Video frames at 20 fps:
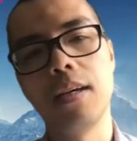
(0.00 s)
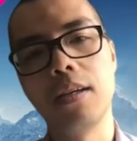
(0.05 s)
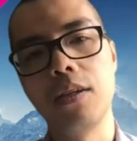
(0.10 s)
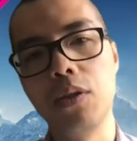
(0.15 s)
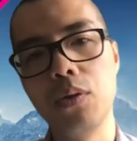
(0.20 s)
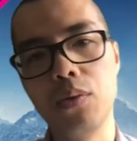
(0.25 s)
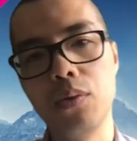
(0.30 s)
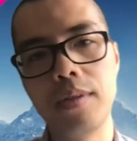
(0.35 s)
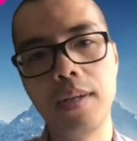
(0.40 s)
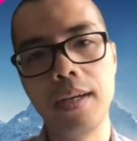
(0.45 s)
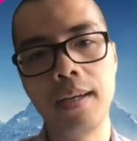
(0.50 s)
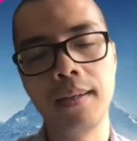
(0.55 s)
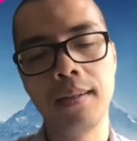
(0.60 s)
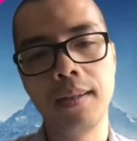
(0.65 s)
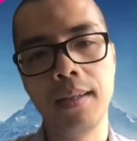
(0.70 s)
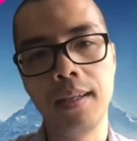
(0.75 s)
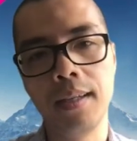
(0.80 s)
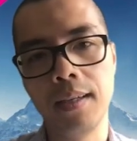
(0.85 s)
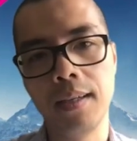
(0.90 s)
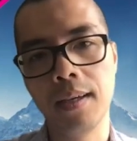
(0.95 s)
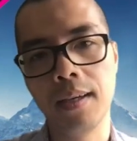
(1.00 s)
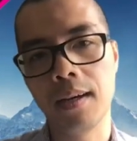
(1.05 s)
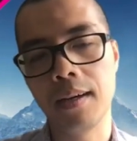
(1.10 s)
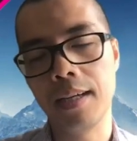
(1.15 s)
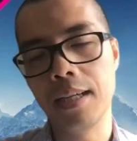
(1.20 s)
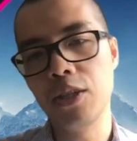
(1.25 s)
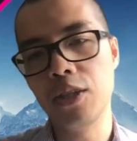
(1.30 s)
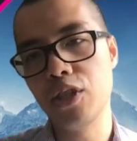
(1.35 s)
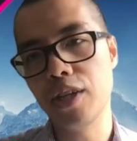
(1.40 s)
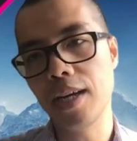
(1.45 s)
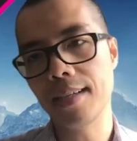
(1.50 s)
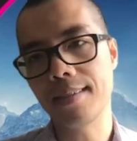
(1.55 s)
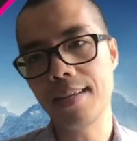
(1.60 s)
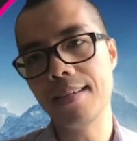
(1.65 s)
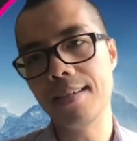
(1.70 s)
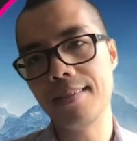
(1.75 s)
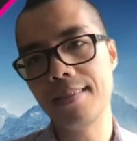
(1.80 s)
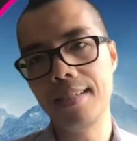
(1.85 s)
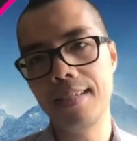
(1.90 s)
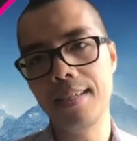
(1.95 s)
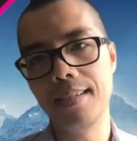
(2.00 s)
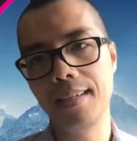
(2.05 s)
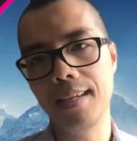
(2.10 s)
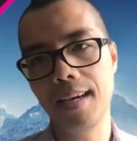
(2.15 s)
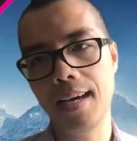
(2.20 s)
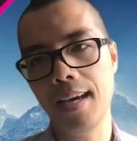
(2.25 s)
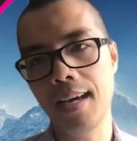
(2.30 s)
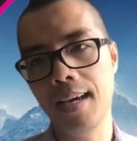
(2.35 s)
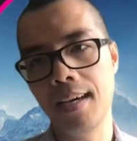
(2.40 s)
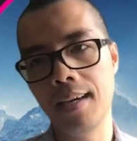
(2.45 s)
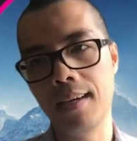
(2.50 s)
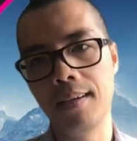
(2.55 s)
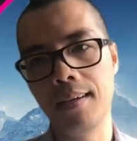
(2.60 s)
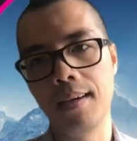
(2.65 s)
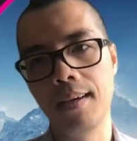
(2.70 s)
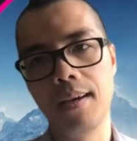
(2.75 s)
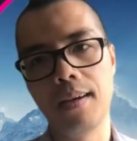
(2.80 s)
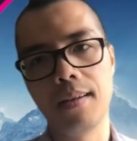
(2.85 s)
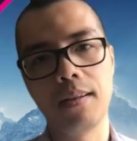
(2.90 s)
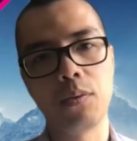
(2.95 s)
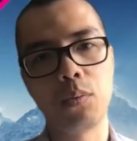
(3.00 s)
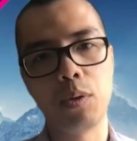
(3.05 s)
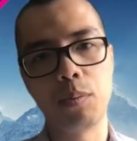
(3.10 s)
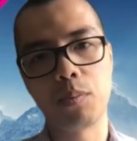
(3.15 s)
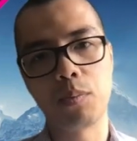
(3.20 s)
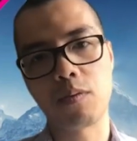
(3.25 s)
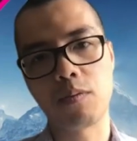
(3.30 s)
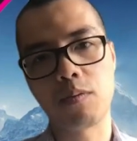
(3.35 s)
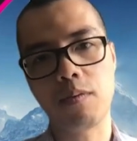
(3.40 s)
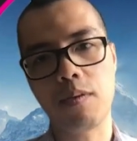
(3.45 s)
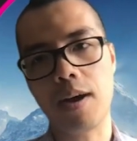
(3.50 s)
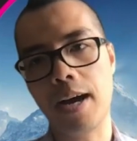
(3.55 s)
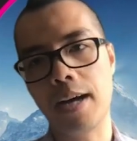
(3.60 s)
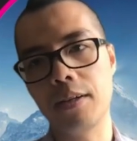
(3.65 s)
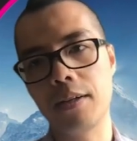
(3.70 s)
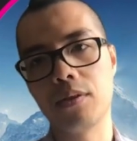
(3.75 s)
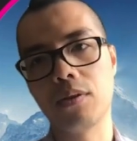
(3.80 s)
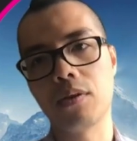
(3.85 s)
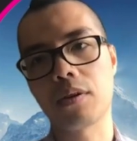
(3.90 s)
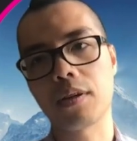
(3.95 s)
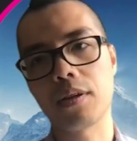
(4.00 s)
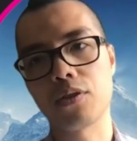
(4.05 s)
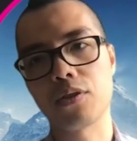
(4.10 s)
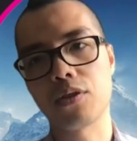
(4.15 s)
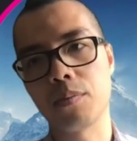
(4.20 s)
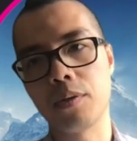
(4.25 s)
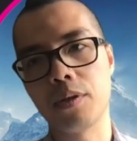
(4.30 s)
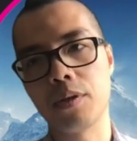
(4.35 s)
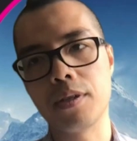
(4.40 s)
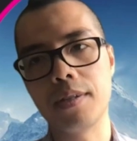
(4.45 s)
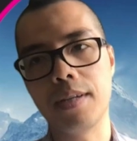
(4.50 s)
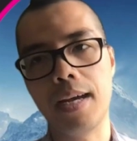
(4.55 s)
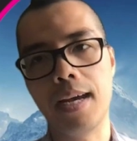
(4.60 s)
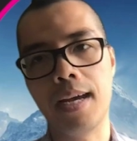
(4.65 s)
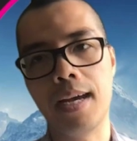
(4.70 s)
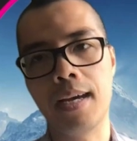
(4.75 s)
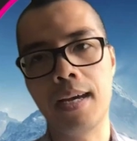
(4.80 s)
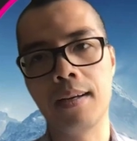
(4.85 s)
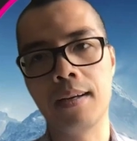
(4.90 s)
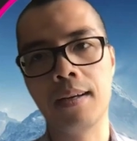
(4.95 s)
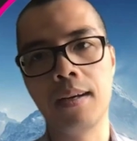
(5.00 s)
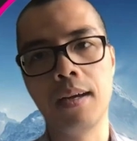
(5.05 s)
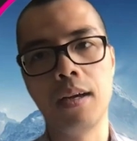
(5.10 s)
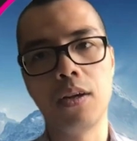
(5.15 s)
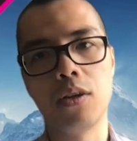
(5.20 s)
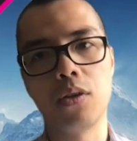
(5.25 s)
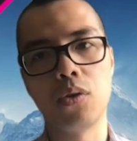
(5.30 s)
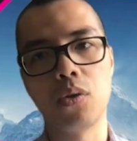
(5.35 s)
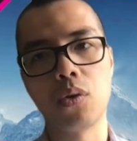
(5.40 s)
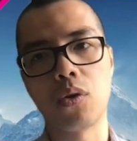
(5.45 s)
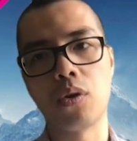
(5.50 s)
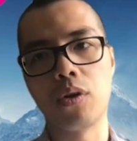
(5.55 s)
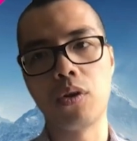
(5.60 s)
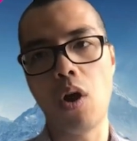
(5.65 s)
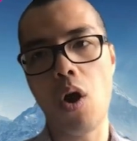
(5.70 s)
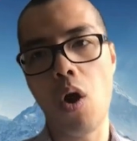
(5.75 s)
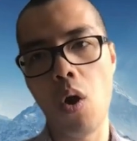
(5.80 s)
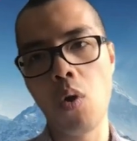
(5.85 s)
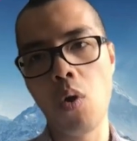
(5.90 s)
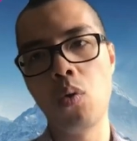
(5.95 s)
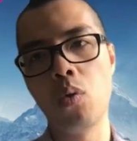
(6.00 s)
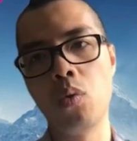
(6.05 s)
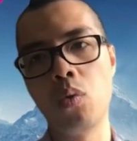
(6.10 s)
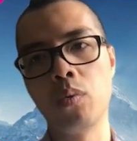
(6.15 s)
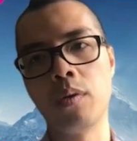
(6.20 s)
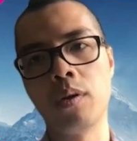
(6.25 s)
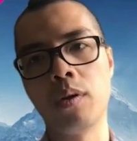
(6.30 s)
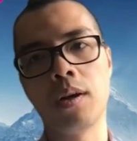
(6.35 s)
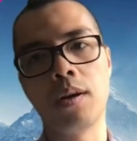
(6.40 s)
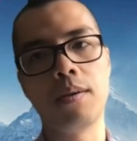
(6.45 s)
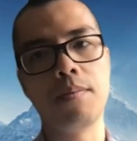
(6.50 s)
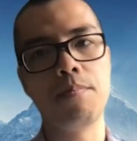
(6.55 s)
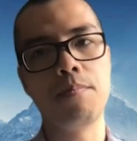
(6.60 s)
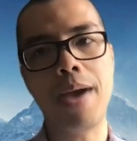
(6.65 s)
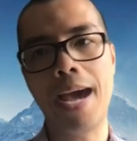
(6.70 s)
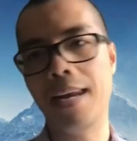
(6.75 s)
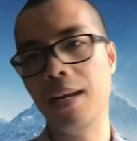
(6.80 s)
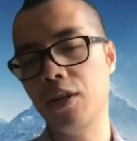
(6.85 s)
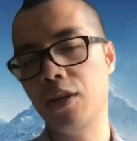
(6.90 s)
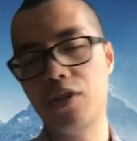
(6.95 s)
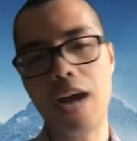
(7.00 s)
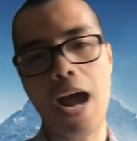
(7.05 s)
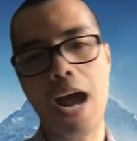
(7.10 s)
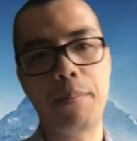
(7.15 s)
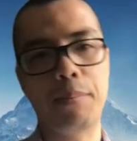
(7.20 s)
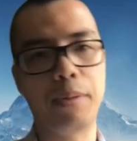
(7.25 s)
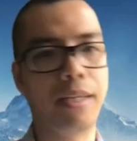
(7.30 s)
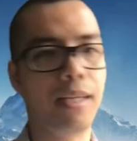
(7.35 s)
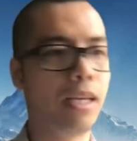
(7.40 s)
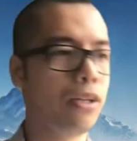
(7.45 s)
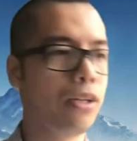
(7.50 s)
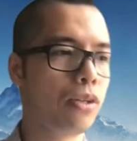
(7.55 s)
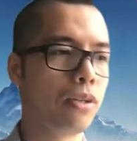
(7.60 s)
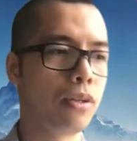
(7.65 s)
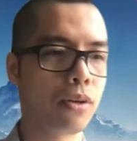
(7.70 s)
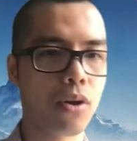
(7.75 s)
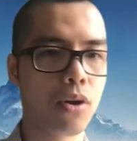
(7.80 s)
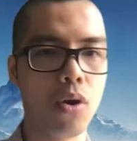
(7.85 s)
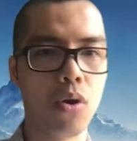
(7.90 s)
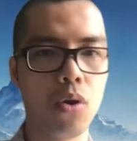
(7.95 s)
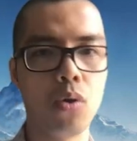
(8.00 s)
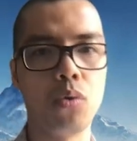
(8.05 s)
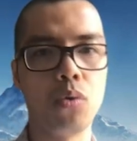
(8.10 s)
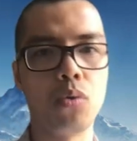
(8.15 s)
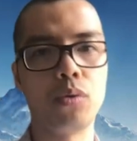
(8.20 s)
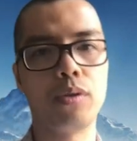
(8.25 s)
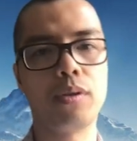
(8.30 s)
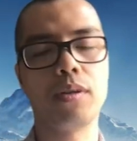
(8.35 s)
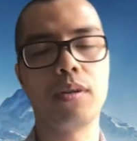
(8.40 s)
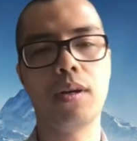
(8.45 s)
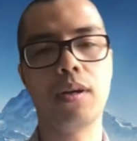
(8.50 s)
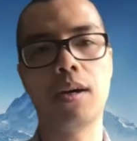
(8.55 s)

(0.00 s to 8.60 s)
Using the ingest SDK that we provide to our customers and your own managed application code.